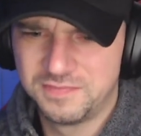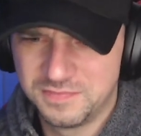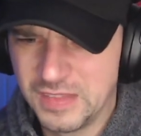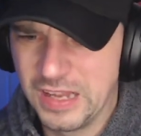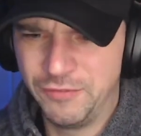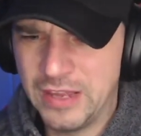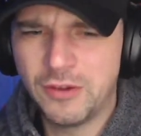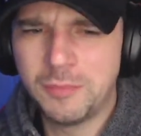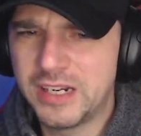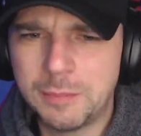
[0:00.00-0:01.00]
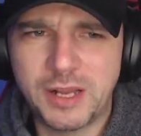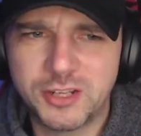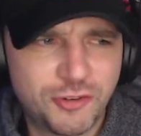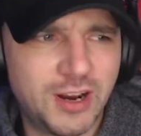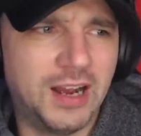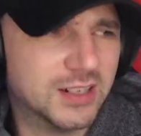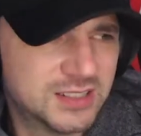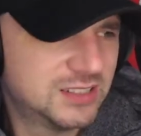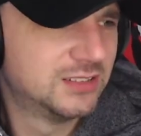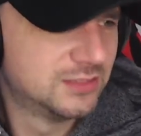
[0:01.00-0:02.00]
Have they ever made a bad track?
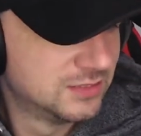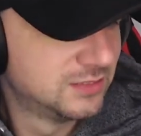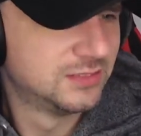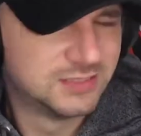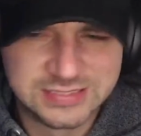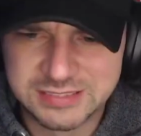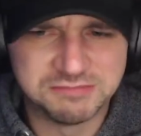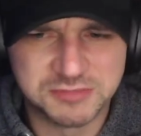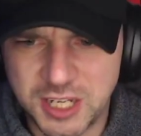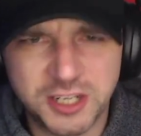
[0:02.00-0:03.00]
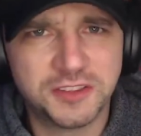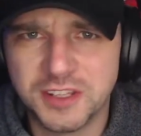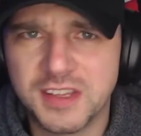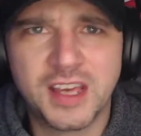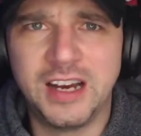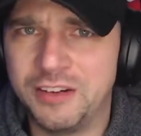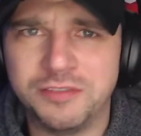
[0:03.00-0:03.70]
I don't think they have.